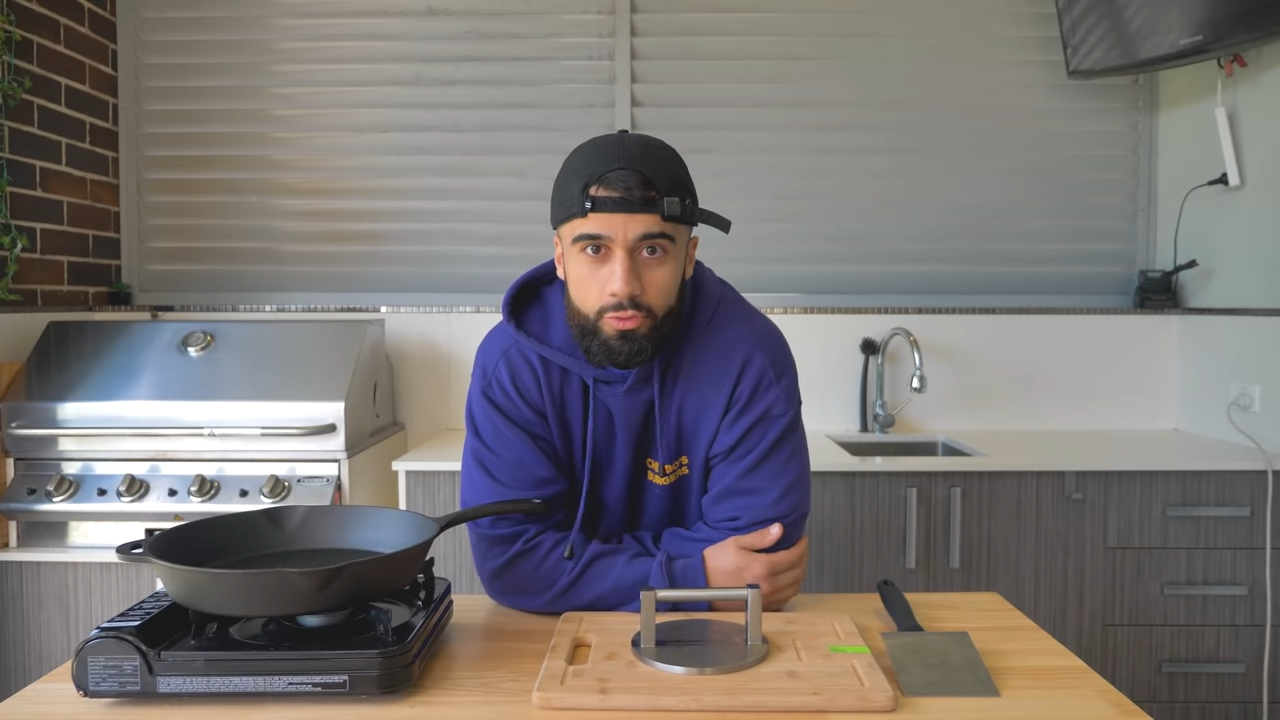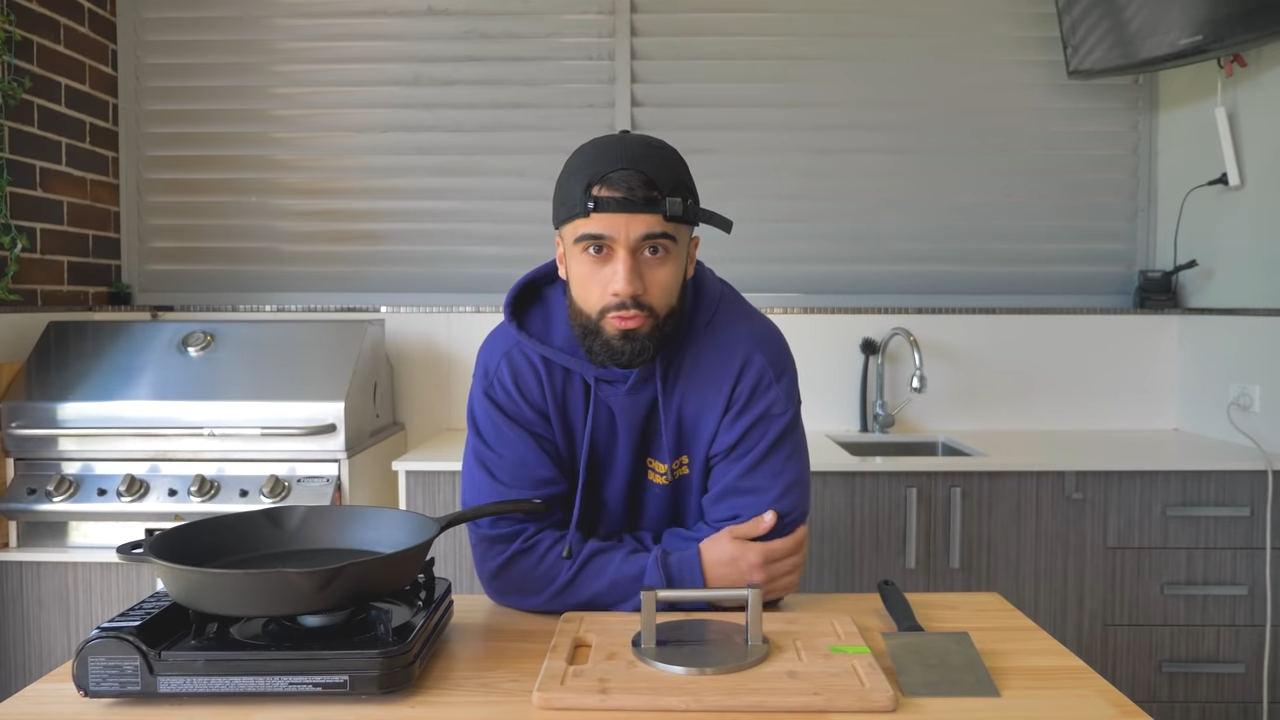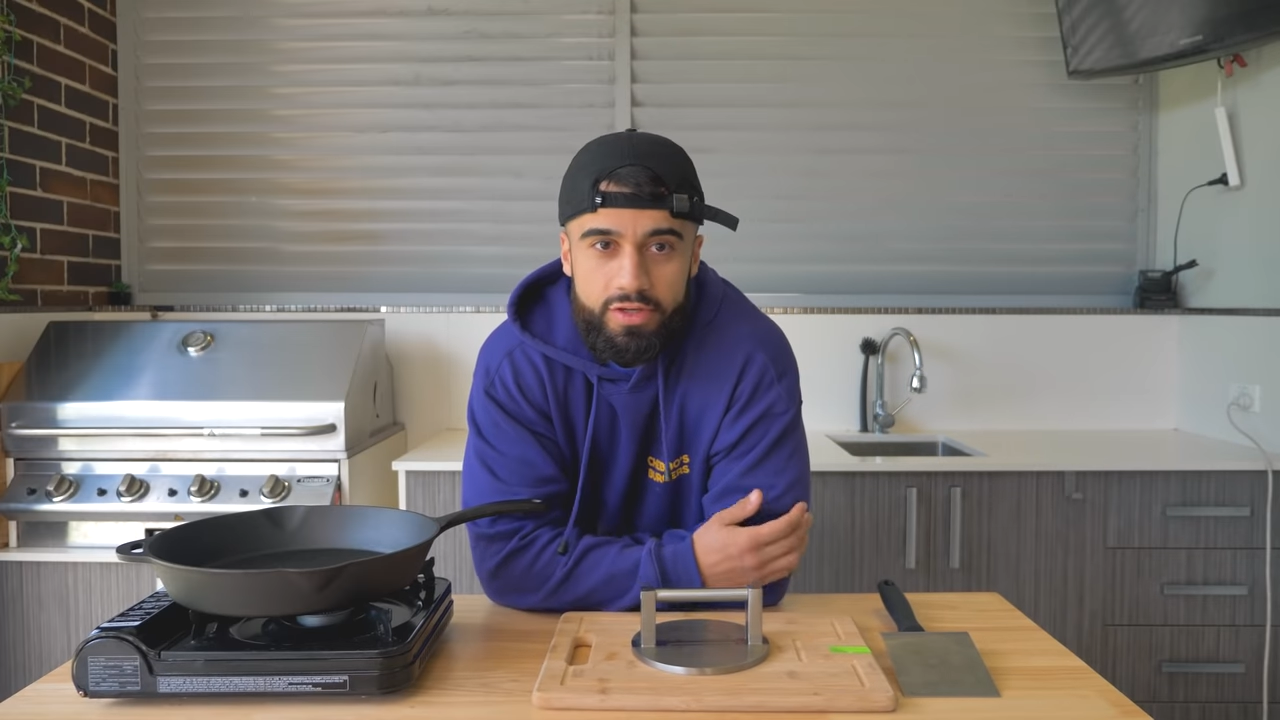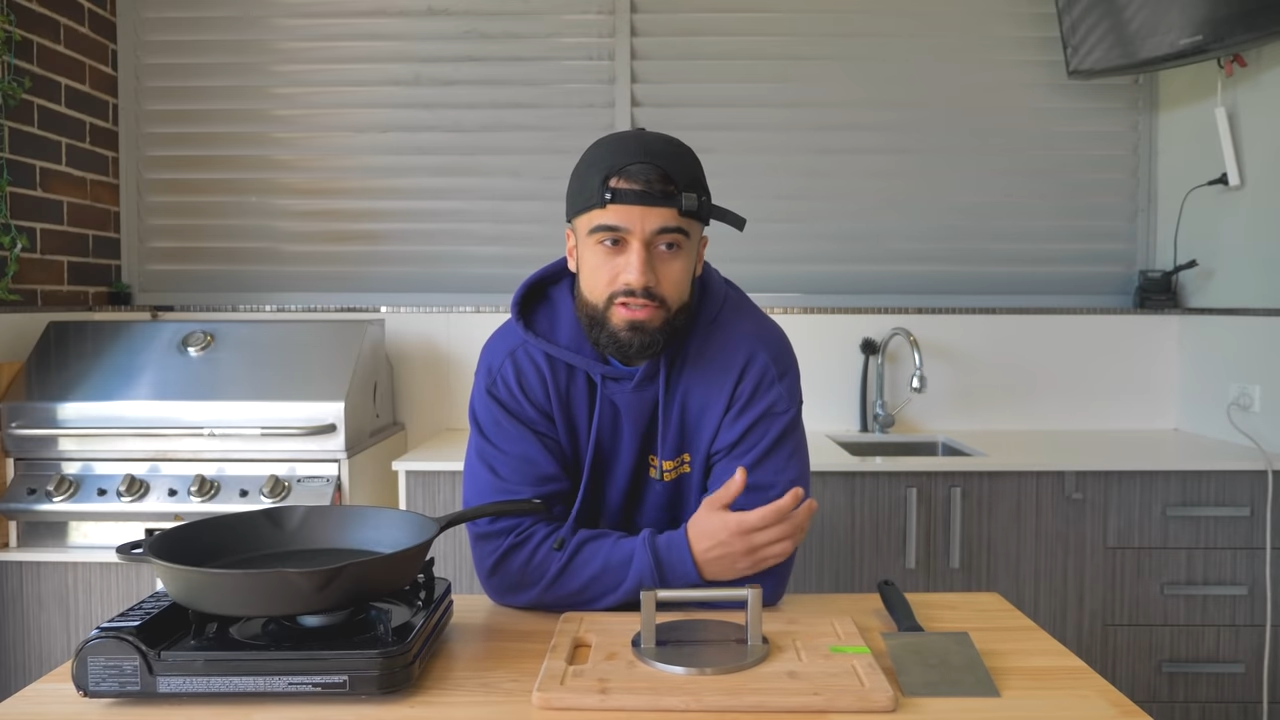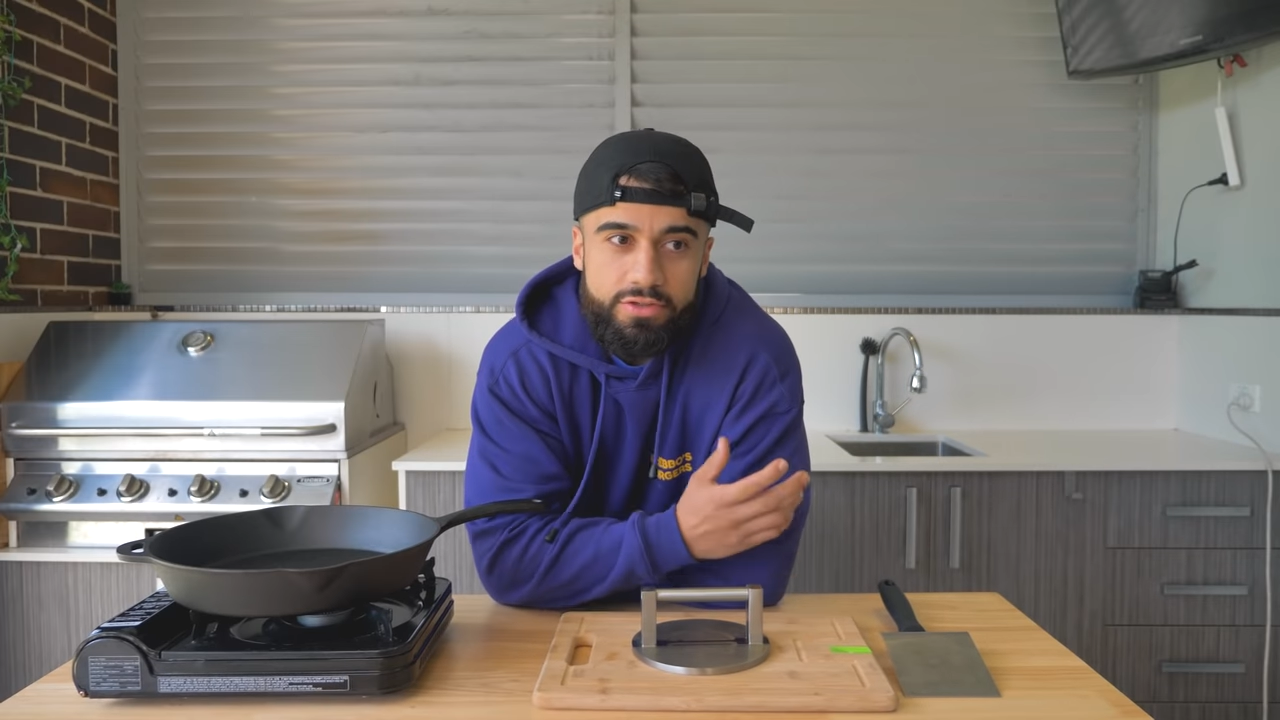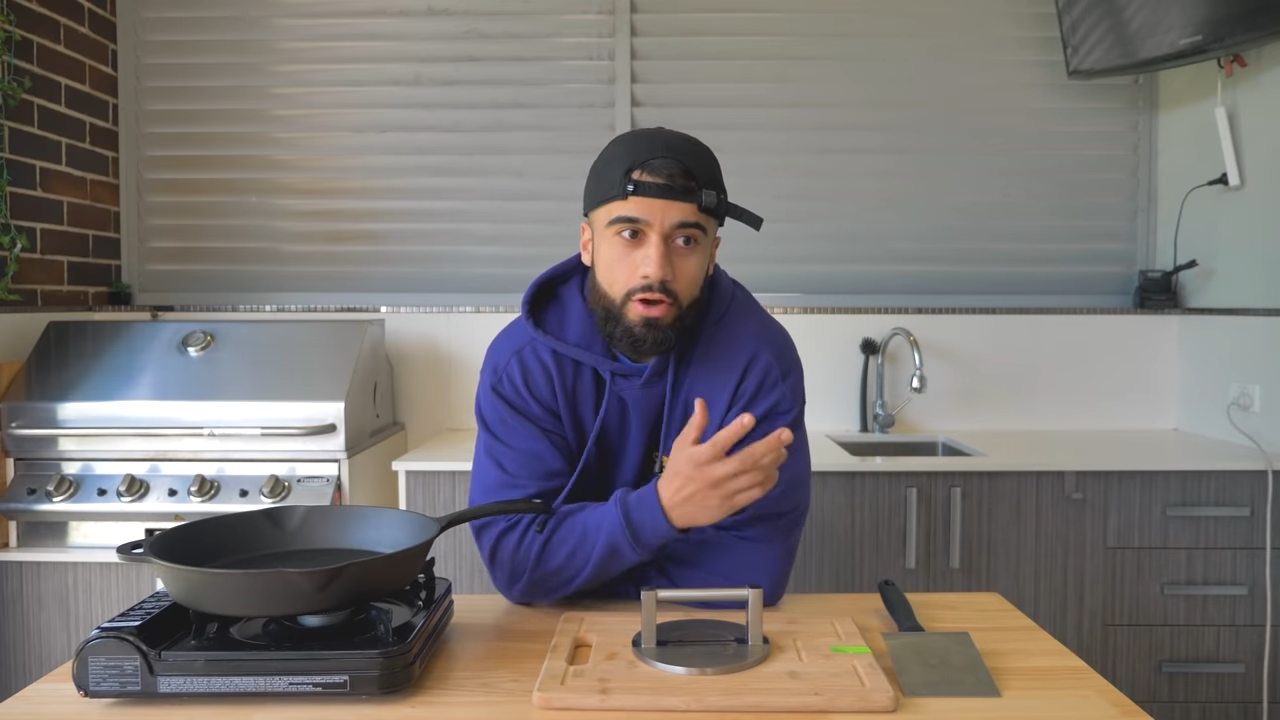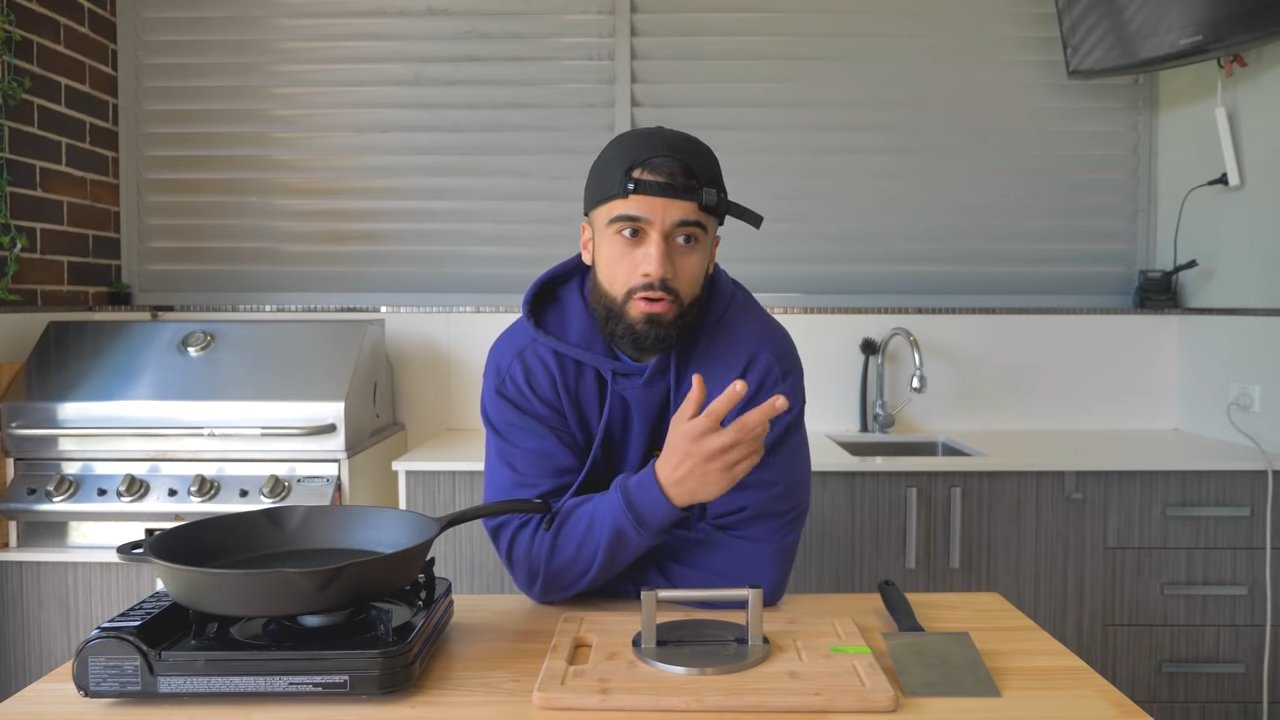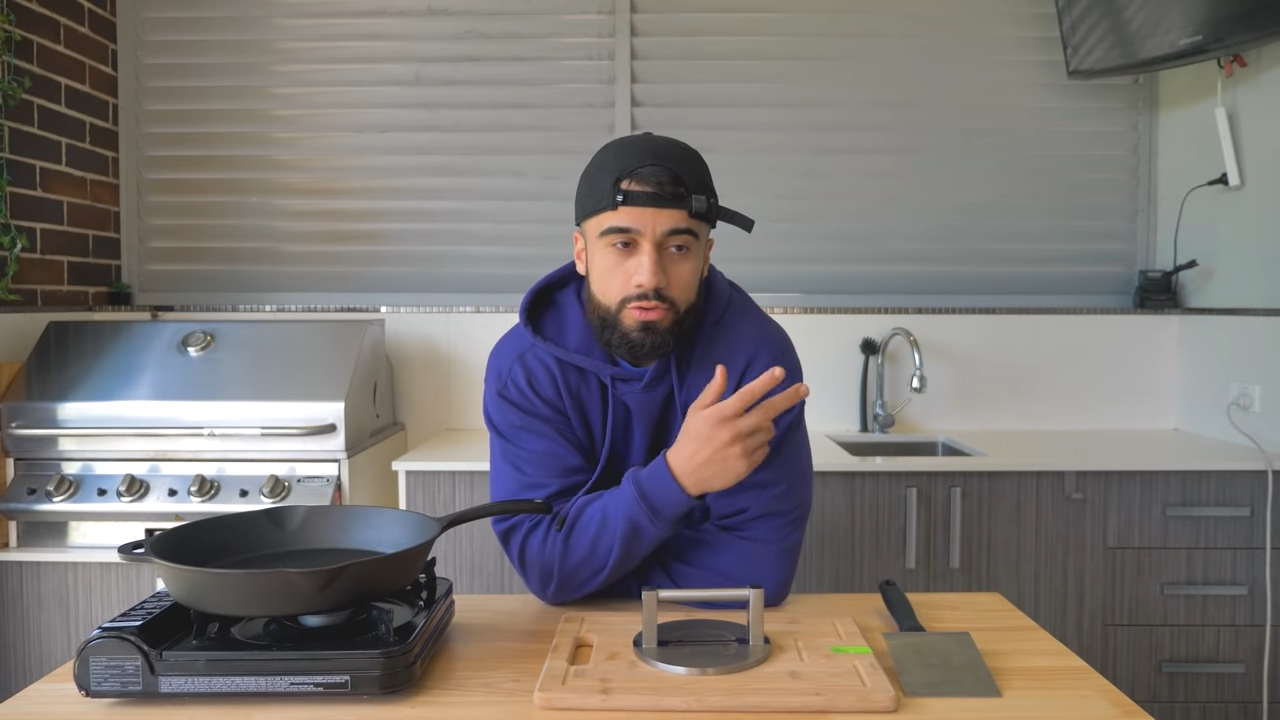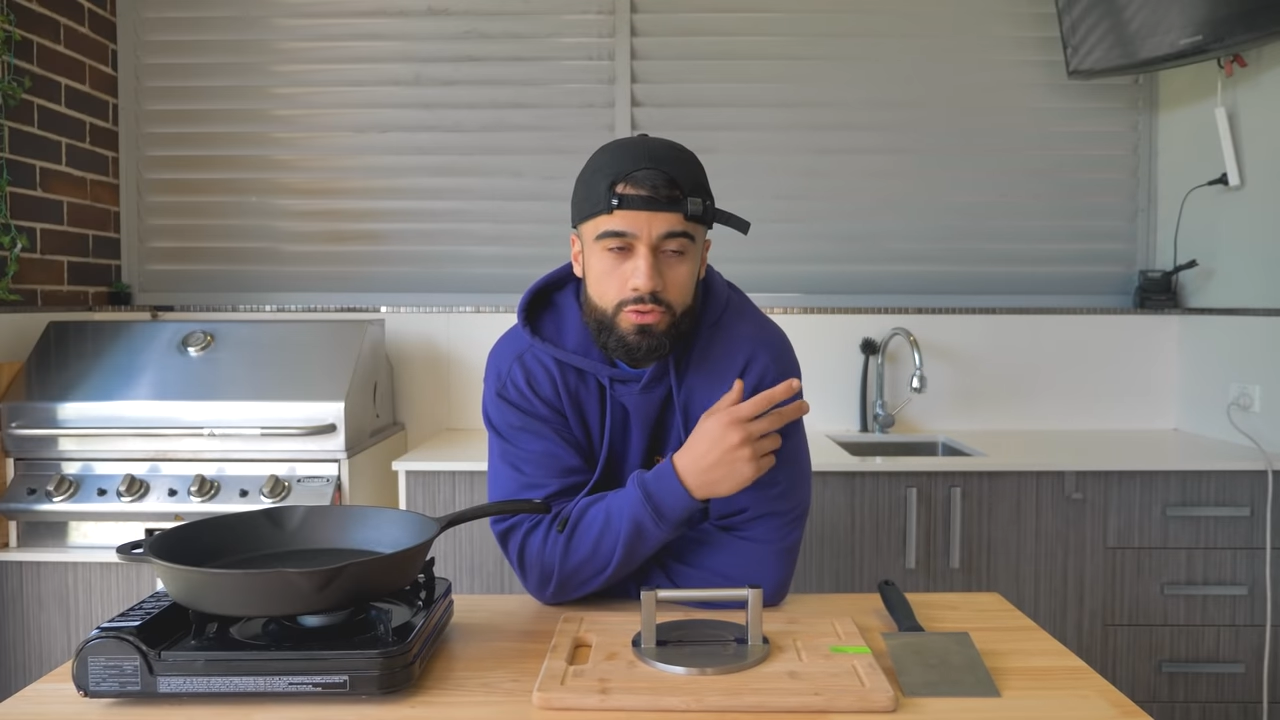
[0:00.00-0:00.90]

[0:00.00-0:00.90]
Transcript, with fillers: do is go